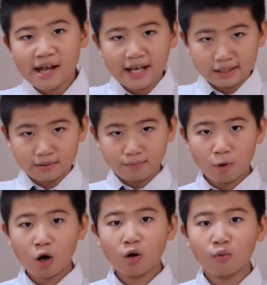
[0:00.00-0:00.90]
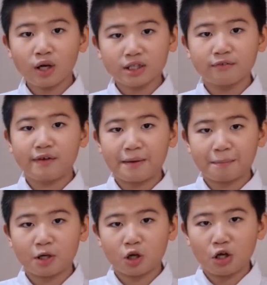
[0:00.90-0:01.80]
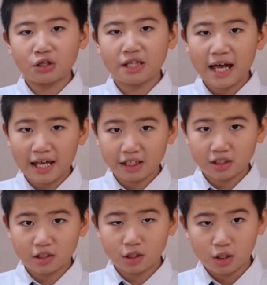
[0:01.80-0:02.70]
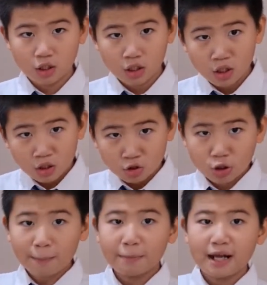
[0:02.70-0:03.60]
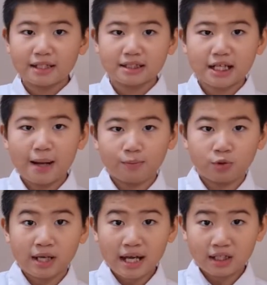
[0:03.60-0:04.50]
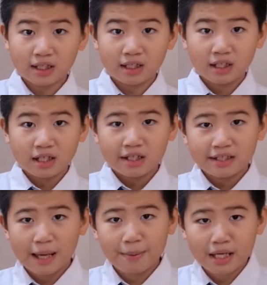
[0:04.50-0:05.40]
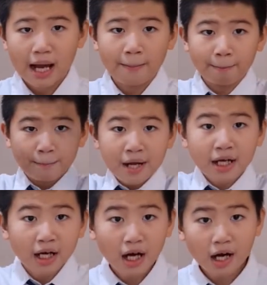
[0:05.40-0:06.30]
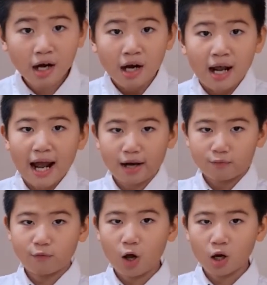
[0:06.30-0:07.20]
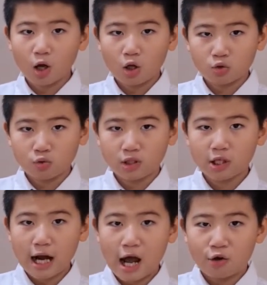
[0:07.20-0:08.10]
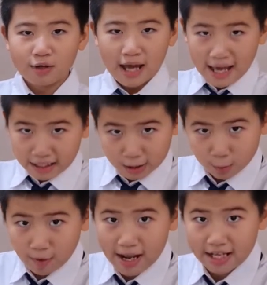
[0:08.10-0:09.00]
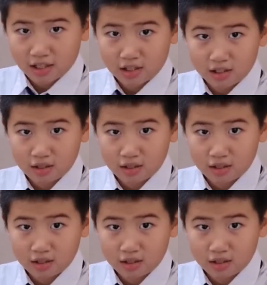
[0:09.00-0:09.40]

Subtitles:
As more water vapor condense, droplets come together. They become bigger and fall onto the ground as rain.